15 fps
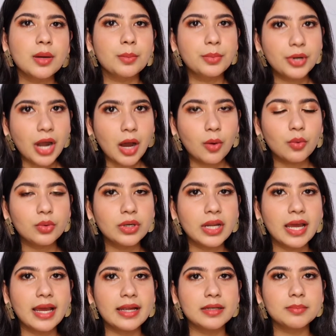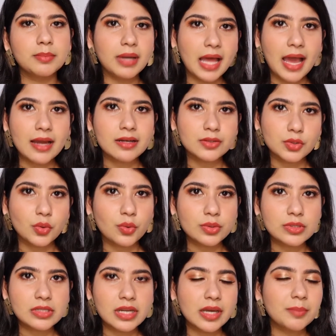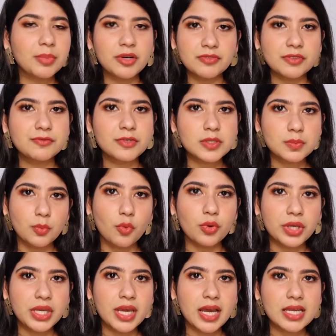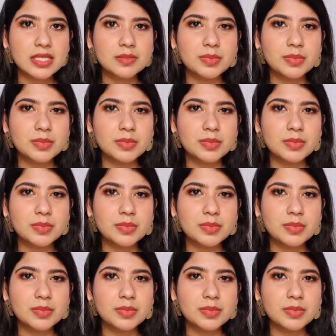brown and black tones, like perfect for smoky eyes,